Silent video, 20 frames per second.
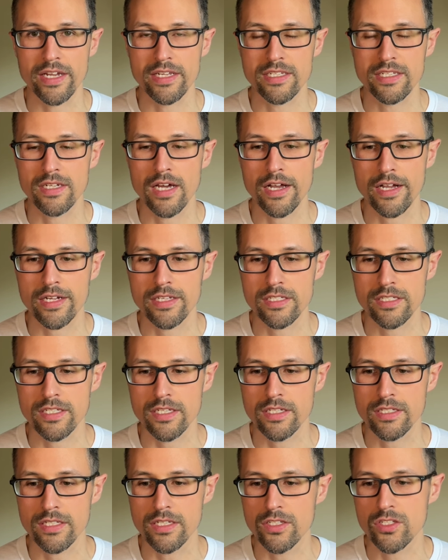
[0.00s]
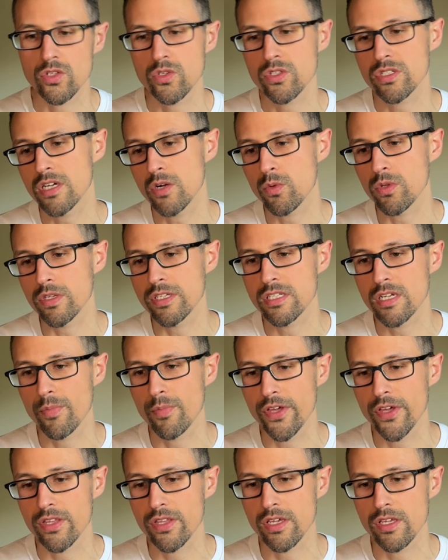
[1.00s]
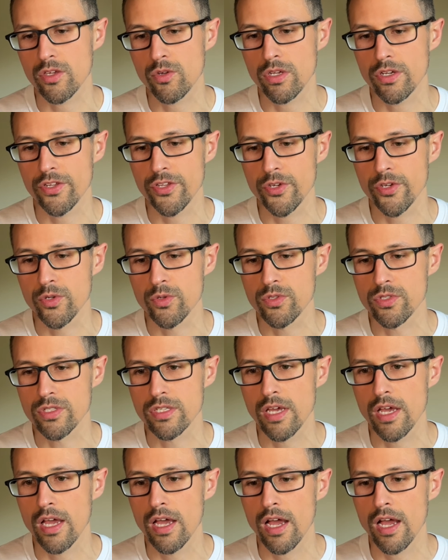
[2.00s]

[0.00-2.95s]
It's not consistent, so it's not really something that you could use,